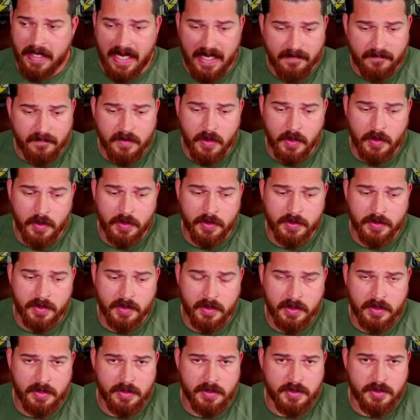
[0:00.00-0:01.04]
But I haven't heard
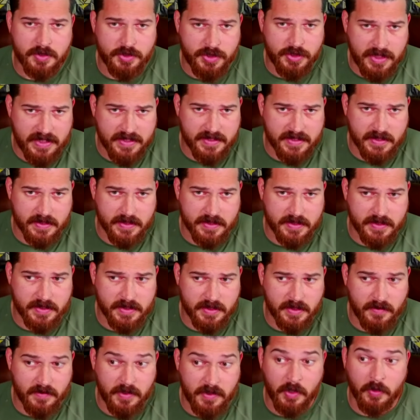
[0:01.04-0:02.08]

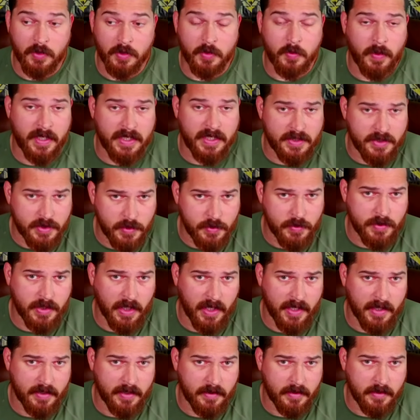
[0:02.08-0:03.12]
Jesus, the only way to
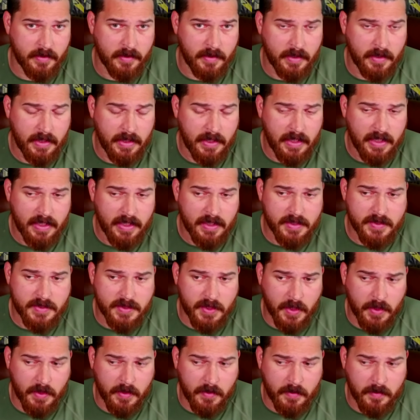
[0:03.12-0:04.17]
God.
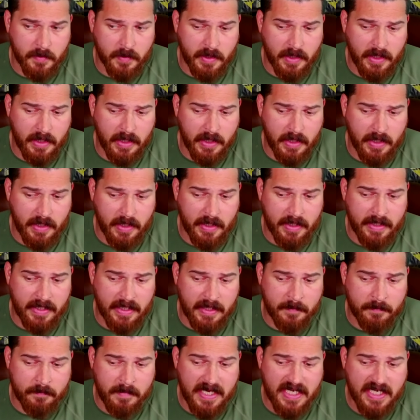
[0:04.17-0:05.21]
So
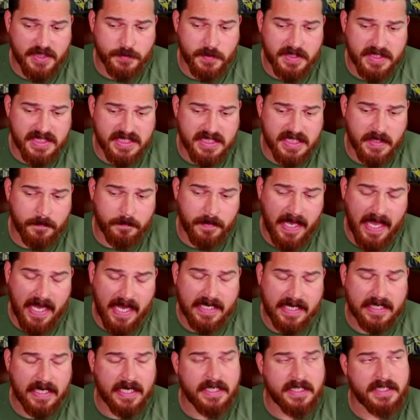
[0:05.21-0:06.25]
it makes me sit
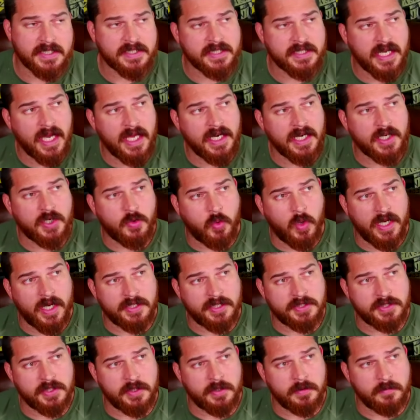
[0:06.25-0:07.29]
back and I just kind of
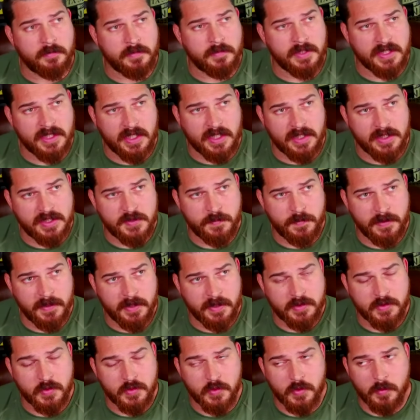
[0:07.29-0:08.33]
question the
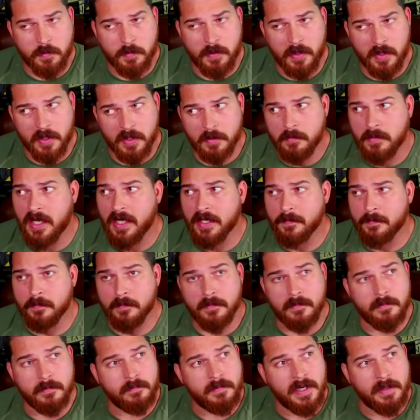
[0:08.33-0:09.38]
conspiratorial part of
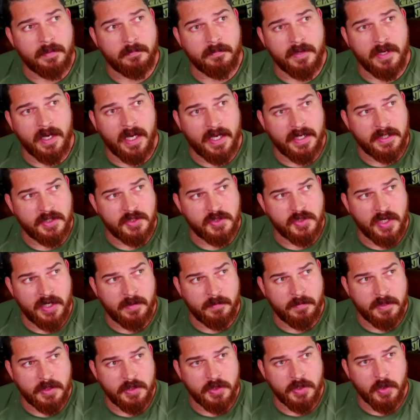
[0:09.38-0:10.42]
my mind,
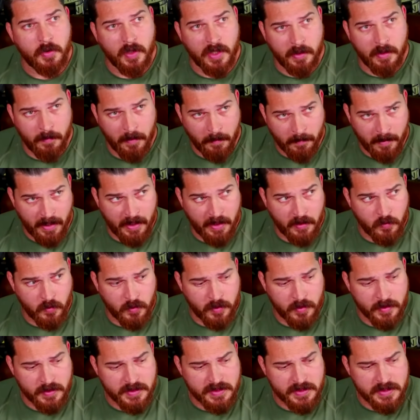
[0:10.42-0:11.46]
Jamie. You know how my mind
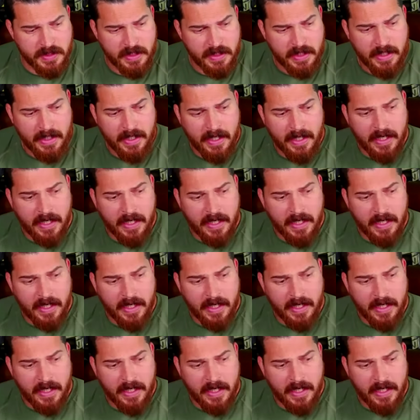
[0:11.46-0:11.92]
works.